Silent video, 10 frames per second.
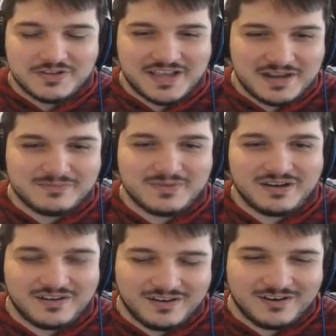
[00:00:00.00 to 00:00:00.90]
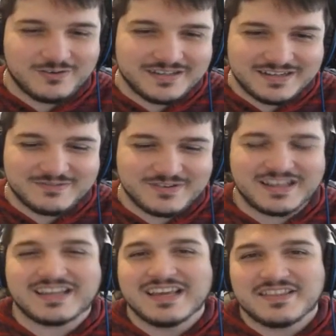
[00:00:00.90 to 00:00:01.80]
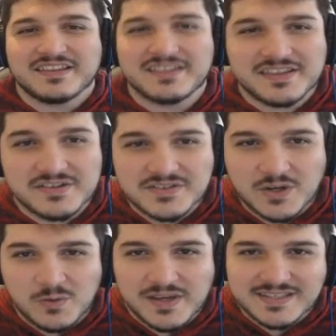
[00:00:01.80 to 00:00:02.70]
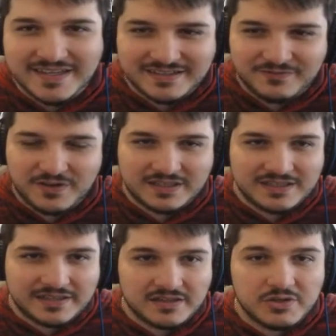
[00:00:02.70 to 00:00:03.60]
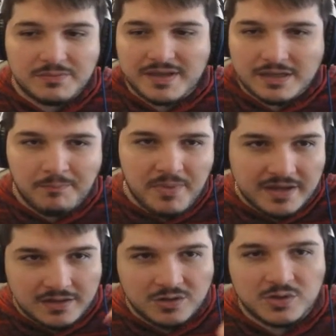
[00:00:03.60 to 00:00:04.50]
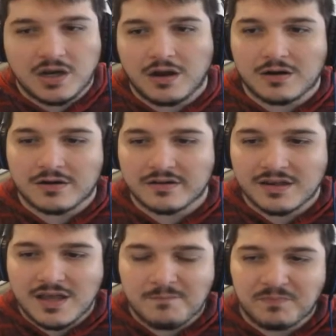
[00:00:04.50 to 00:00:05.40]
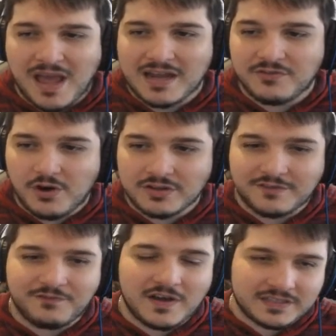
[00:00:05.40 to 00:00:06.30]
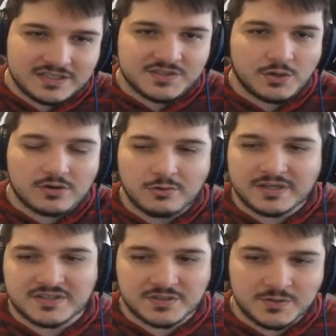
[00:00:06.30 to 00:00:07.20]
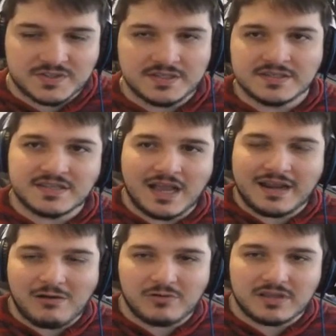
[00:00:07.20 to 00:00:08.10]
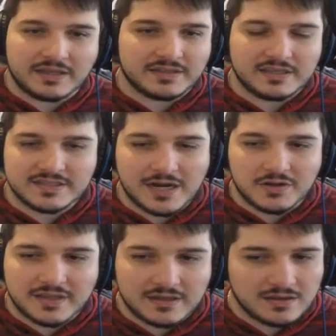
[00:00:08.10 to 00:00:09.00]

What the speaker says: Enma. Oh, he didn't really. There's always like a fucking like you can make a bingo card out of all the fucking Zoro excuses, and I would like the entire thing.